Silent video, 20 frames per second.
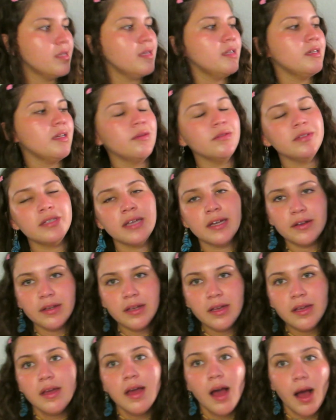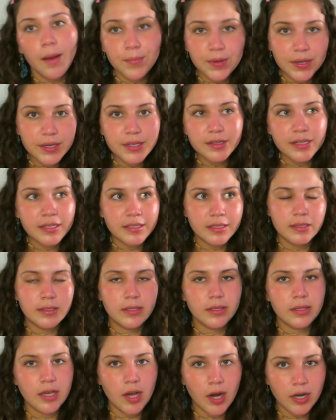in. I was like, I'm gonna listen
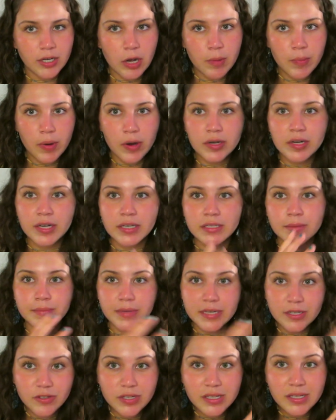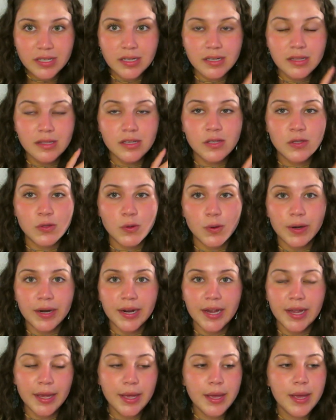to the audiobook because I'm interested in the
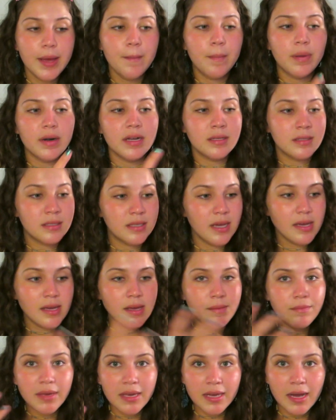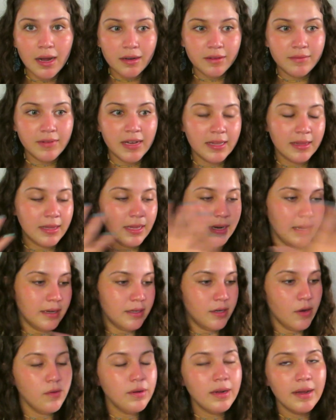story, but it's taking me out of it that I
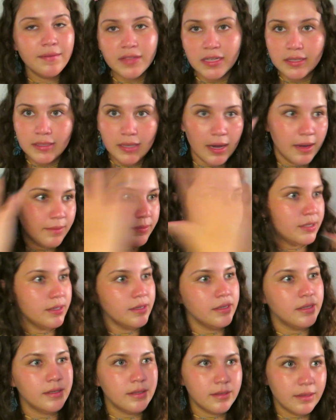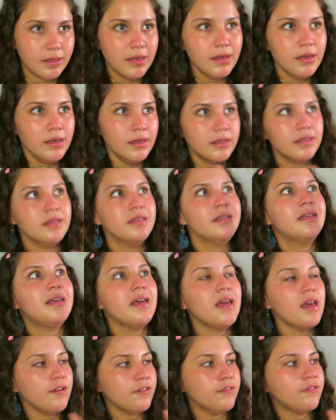don't have the time to
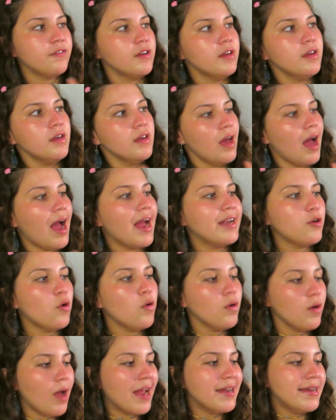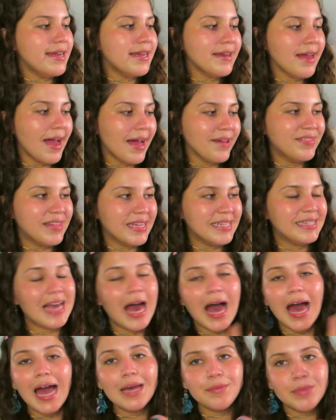give. I didn't have the
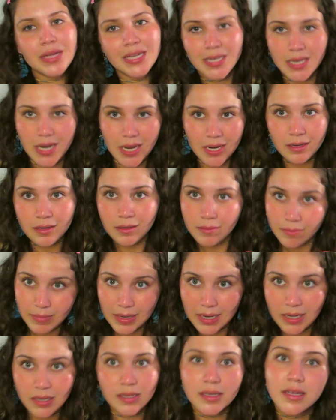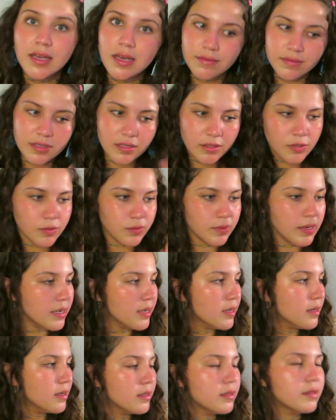time it needed me to give it to it.